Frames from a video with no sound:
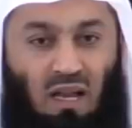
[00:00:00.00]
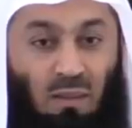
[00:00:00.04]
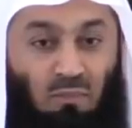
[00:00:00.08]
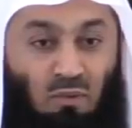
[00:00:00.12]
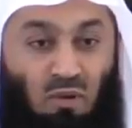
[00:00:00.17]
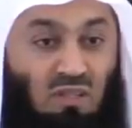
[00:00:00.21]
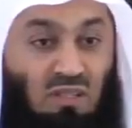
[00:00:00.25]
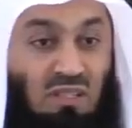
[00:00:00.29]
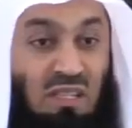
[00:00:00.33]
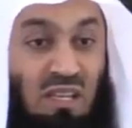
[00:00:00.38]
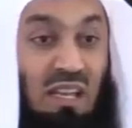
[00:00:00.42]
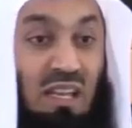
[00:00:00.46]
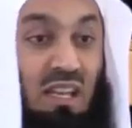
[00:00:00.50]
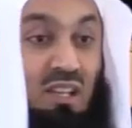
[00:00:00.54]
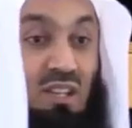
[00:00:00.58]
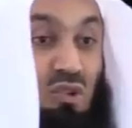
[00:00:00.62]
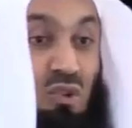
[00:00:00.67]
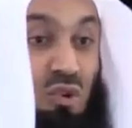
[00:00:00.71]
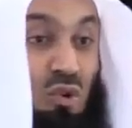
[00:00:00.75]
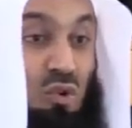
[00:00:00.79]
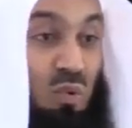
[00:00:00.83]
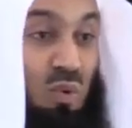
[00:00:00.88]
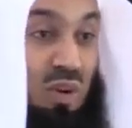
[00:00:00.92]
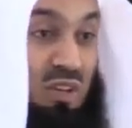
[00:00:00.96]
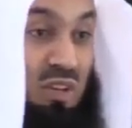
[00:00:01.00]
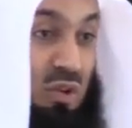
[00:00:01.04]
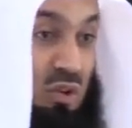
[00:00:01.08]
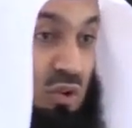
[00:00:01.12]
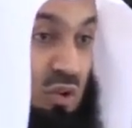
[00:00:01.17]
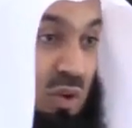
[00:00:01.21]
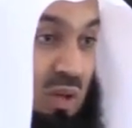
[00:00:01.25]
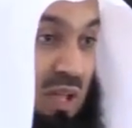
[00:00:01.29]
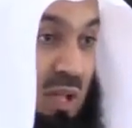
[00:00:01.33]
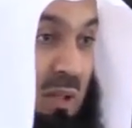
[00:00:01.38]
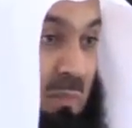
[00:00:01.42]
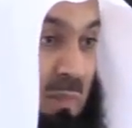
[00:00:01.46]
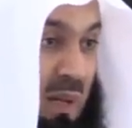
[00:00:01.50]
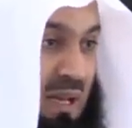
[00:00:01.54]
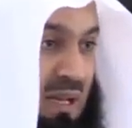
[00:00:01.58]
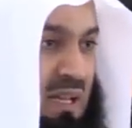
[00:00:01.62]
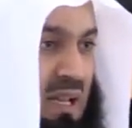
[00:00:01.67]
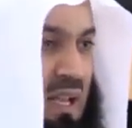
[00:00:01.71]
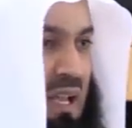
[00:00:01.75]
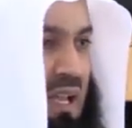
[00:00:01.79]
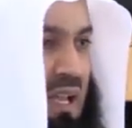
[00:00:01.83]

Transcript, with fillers: I'm not saying it's good what you're doing, but